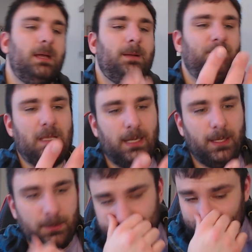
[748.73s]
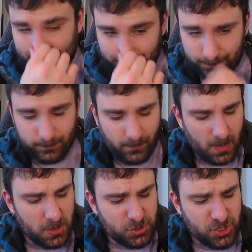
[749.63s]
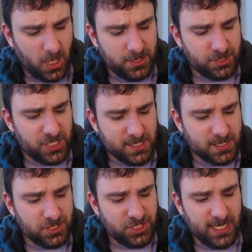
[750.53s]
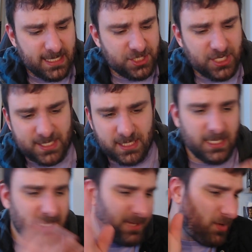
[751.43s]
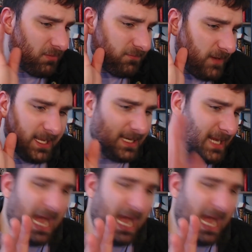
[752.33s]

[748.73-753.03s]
you know, John, Jason, Gene, and Jessica, they've all fucking got